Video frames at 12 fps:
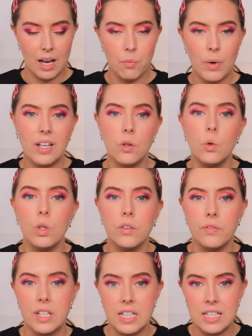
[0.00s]
And when all
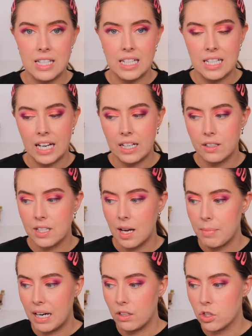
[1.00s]
of these details
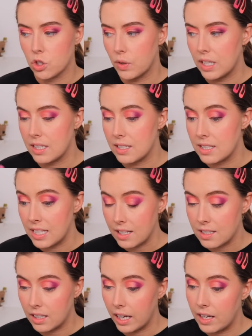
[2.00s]
about Shrien's
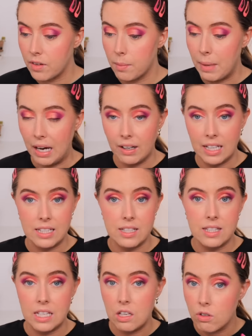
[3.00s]
sex life, about his
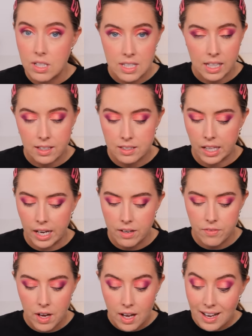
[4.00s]
secret sex
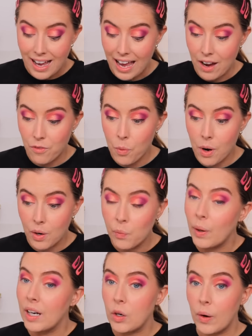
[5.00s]
life, Everyone
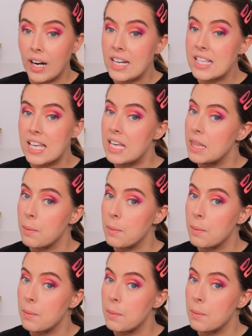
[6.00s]
went crazy.